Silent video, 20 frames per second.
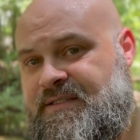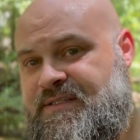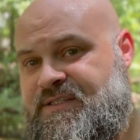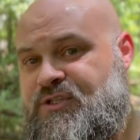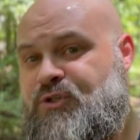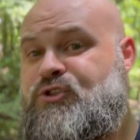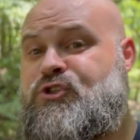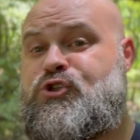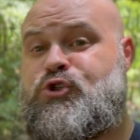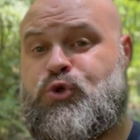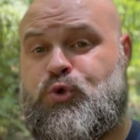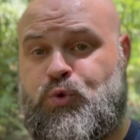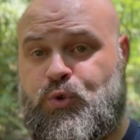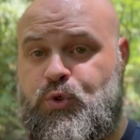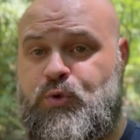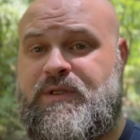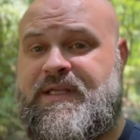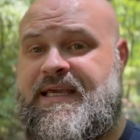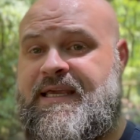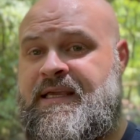to
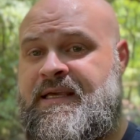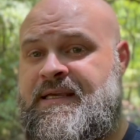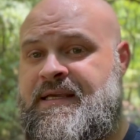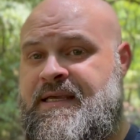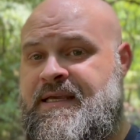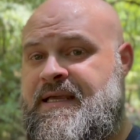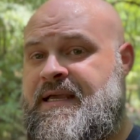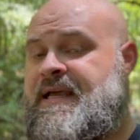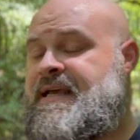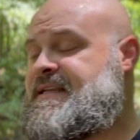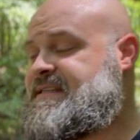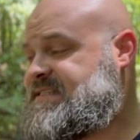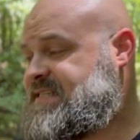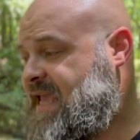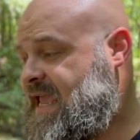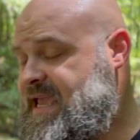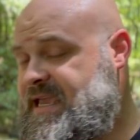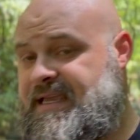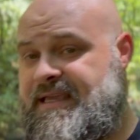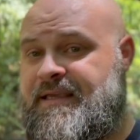truly
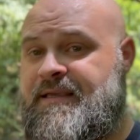take